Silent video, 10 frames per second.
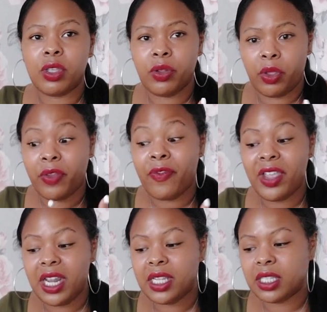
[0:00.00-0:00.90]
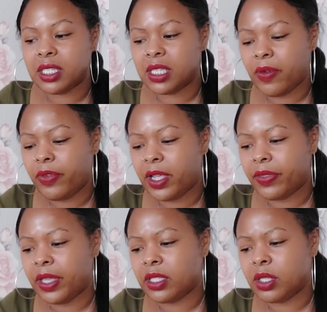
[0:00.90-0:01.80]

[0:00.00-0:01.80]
you know, your feelings and stuff like that.